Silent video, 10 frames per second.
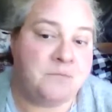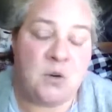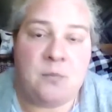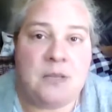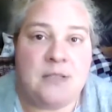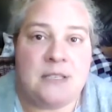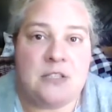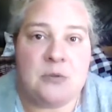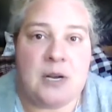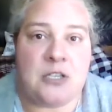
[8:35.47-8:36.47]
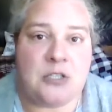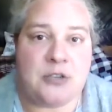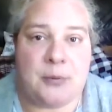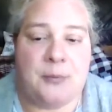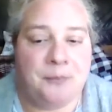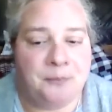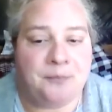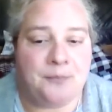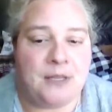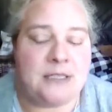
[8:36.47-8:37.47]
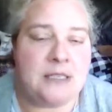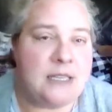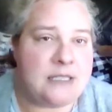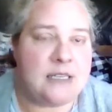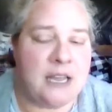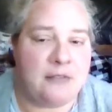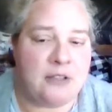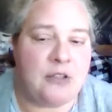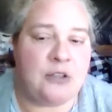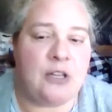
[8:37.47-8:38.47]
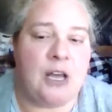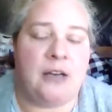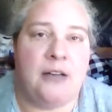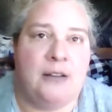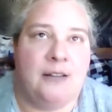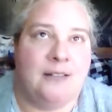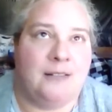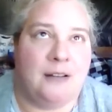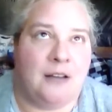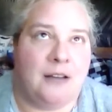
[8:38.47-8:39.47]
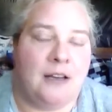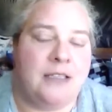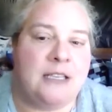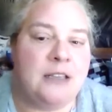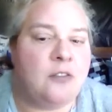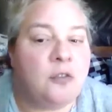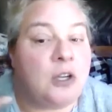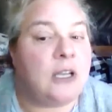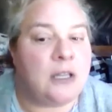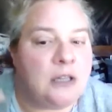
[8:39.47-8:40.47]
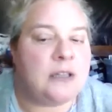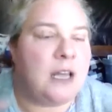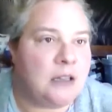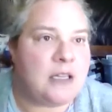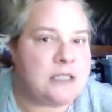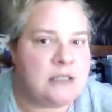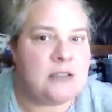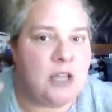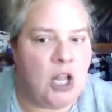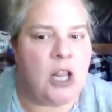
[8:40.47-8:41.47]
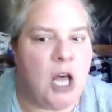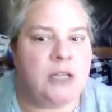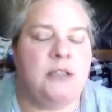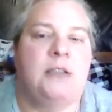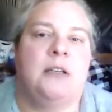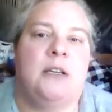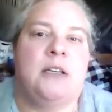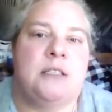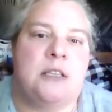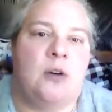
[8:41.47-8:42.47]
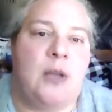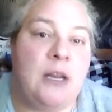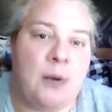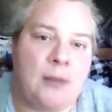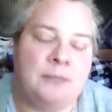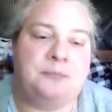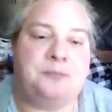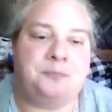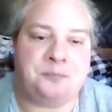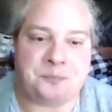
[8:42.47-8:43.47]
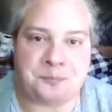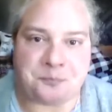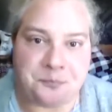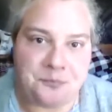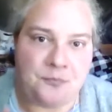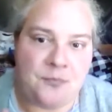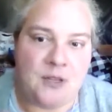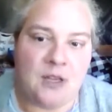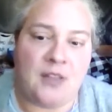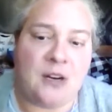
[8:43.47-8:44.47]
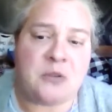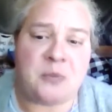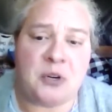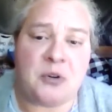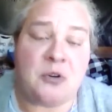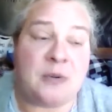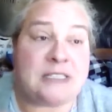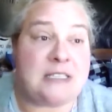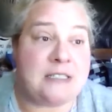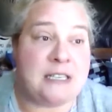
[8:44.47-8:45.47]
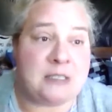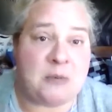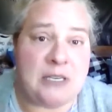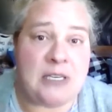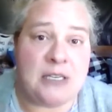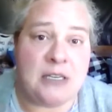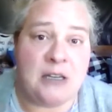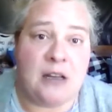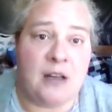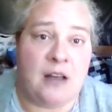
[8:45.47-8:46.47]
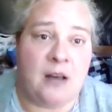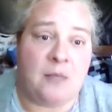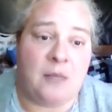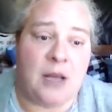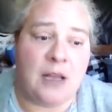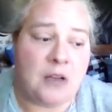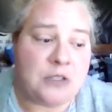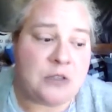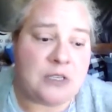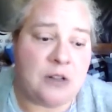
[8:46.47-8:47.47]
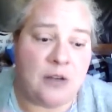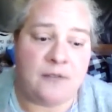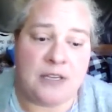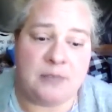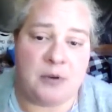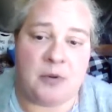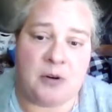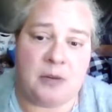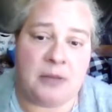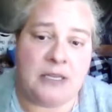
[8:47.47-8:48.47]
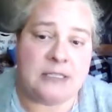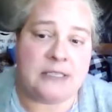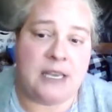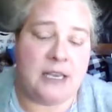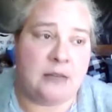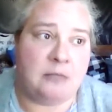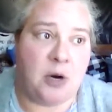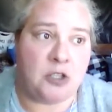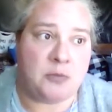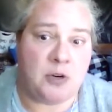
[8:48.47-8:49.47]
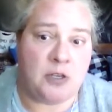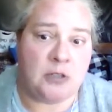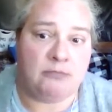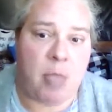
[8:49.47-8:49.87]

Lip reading: Don't be in such a rush. So that's a lesson I have to learn a lot. I tend to forget that lesson a lot. So anyway, I thought it was pretty cool, my sales last week. I also sell on Facebook Marketplace and Poshmark.